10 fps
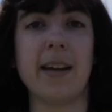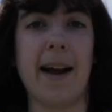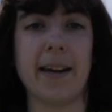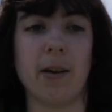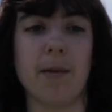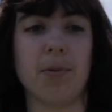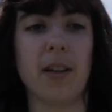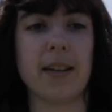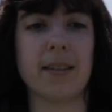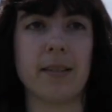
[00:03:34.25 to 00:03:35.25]
accurate,
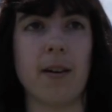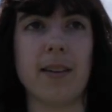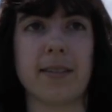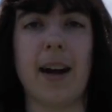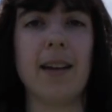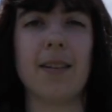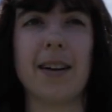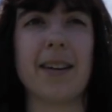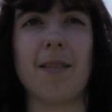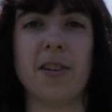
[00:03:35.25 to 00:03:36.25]
placed on the
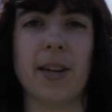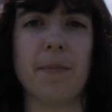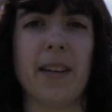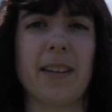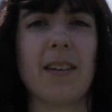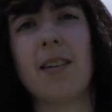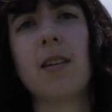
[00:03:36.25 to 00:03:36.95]
sideline or something.